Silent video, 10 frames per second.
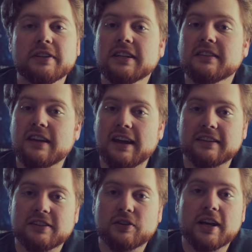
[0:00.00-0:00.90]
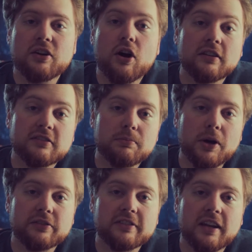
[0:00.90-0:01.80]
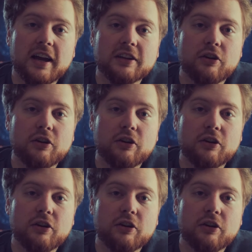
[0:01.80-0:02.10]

need that. You can also bounce your light